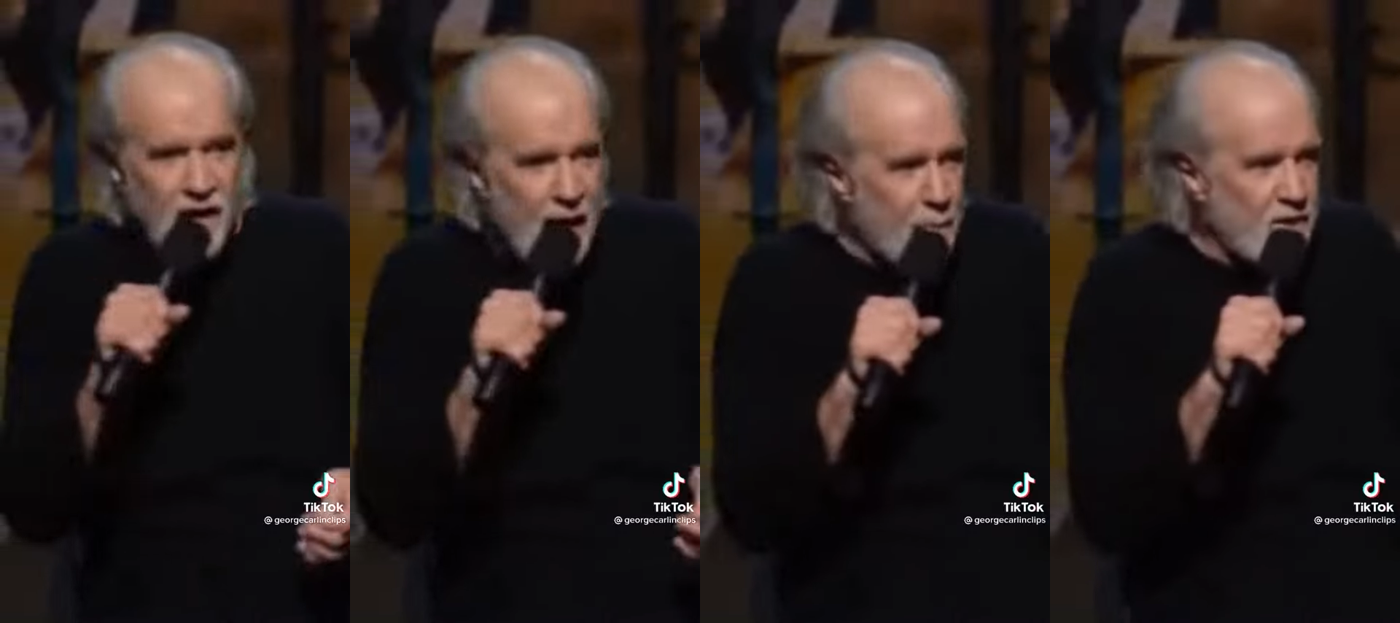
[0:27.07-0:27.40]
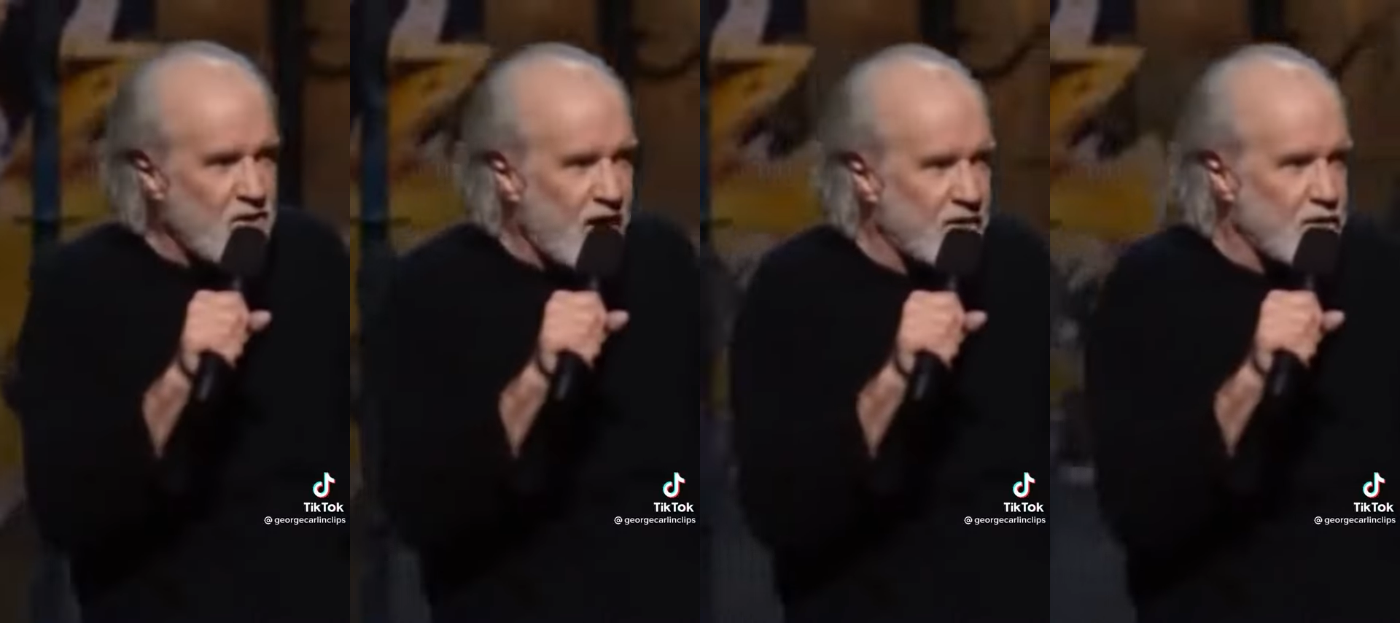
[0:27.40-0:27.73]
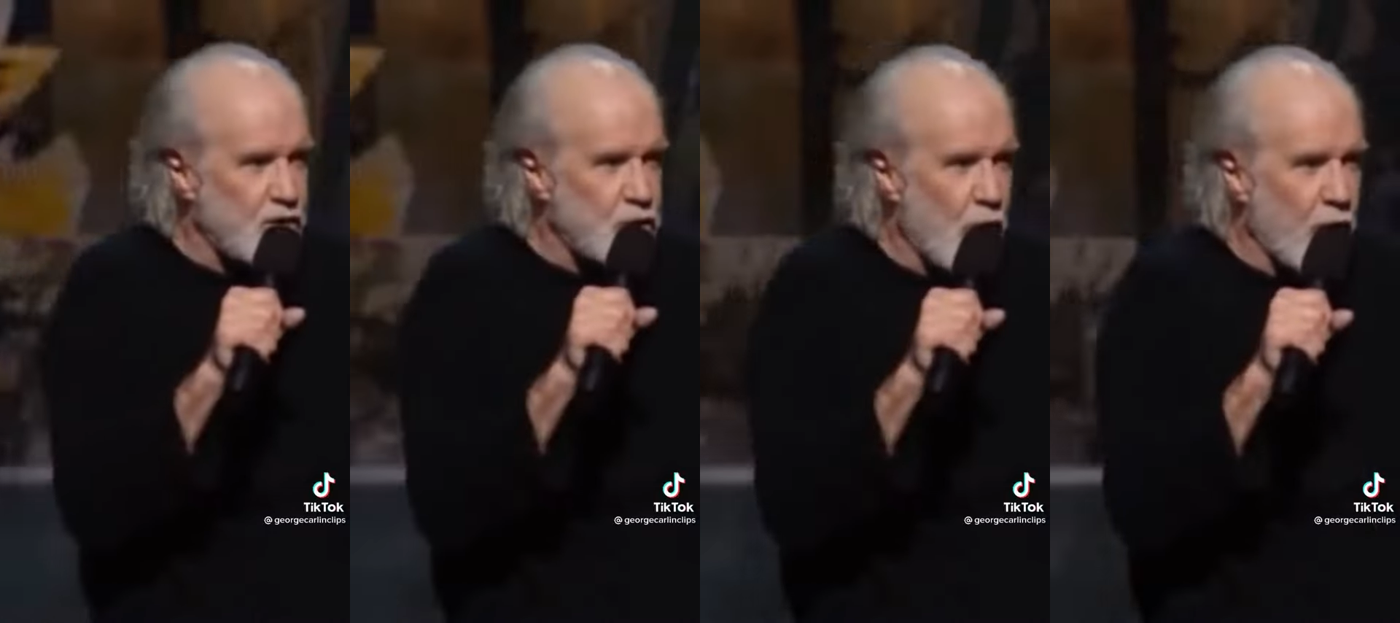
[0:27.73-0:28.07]
and lemon
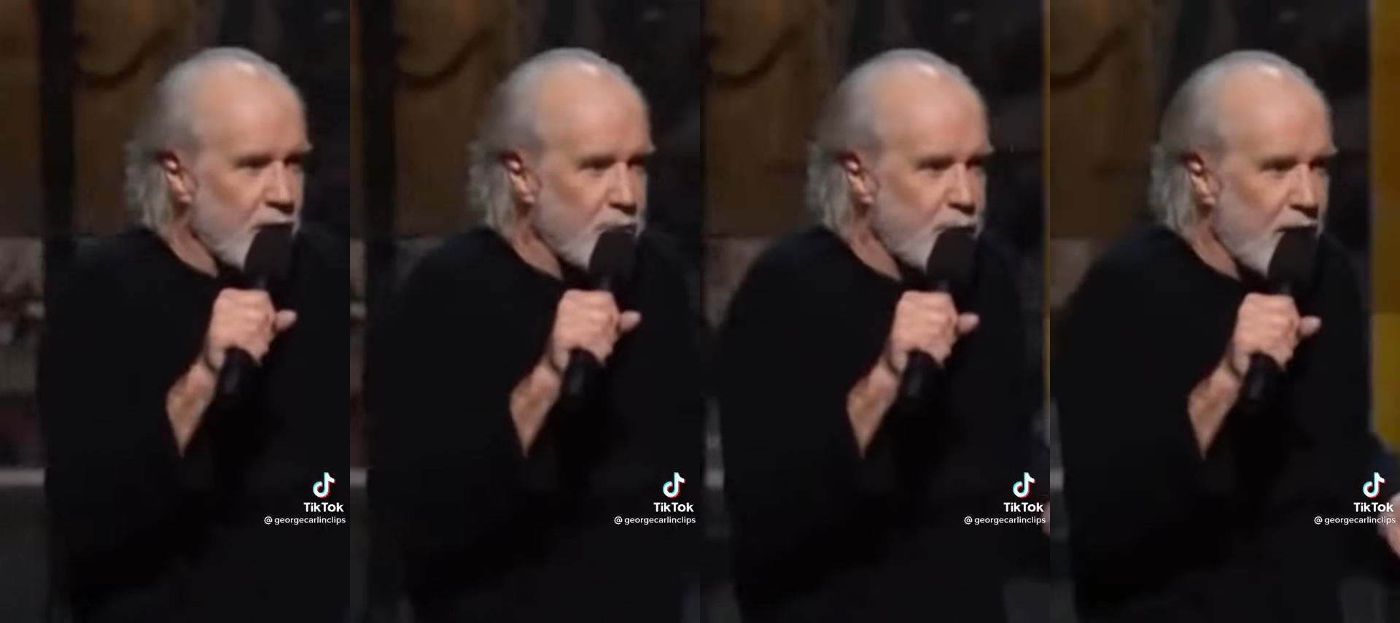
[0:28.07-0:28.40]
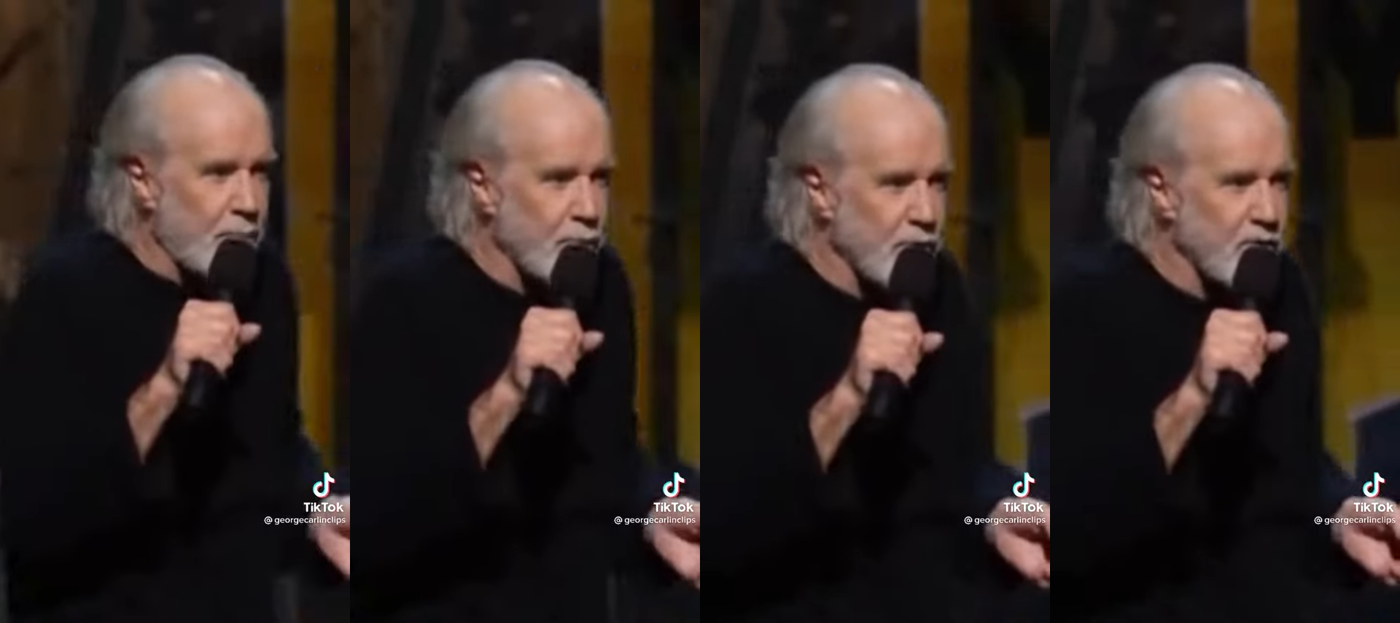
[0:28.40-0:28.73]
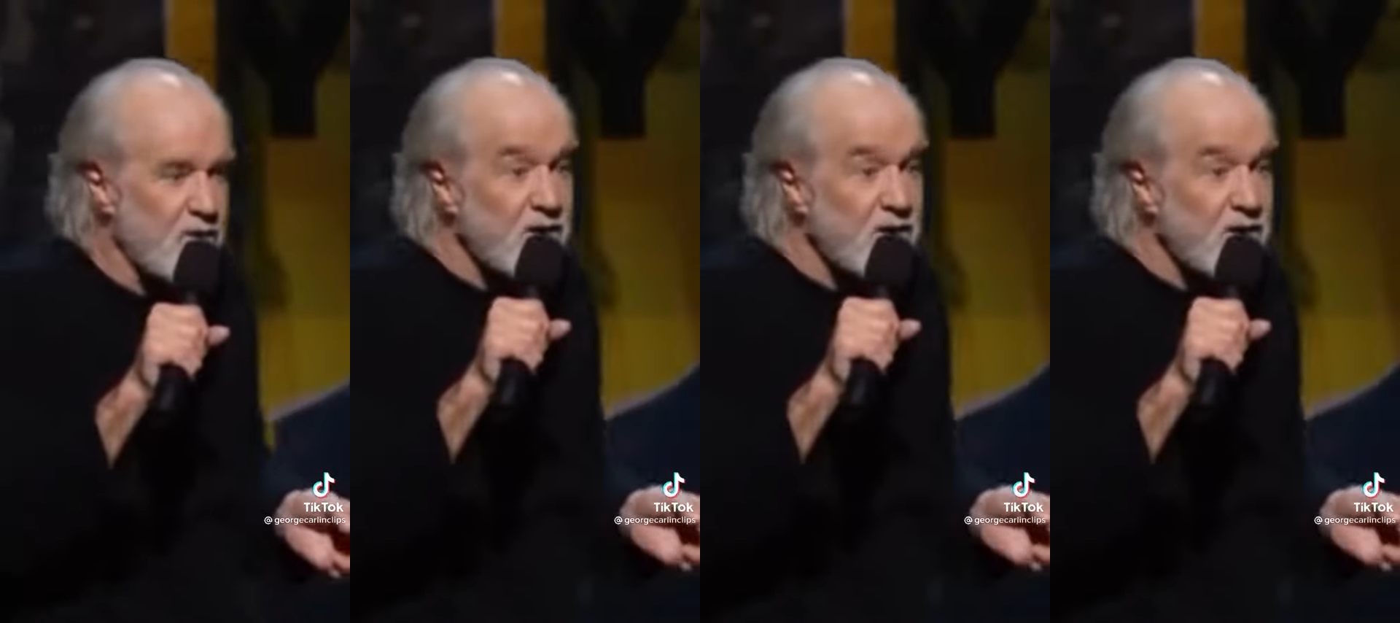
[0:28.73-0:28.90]
scented toilet paper